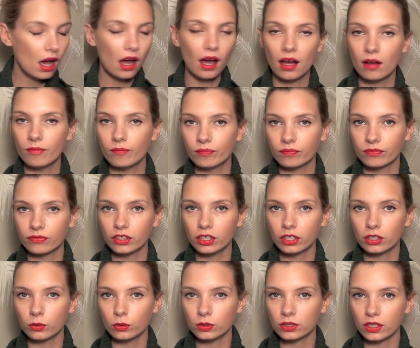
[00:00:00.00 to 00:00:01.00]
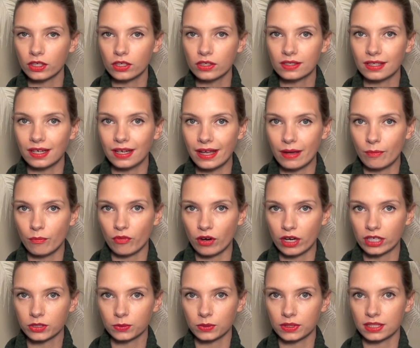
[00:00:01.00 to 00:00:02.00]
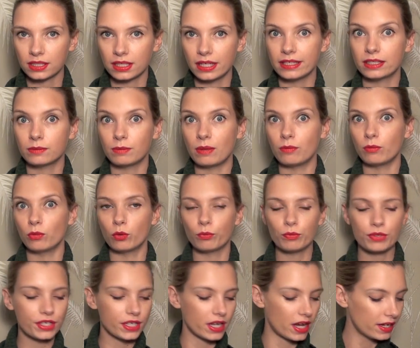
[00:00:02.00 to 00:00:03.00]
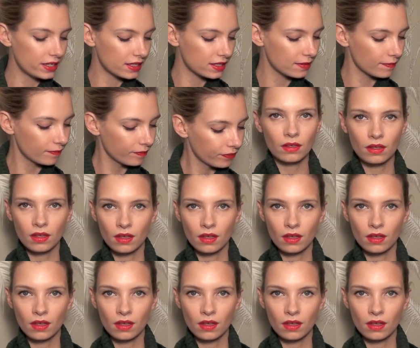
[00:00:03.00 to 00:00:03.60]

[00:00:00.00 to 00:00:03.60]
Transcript: Um, you can also use a lip brush, which is a little bit more precise.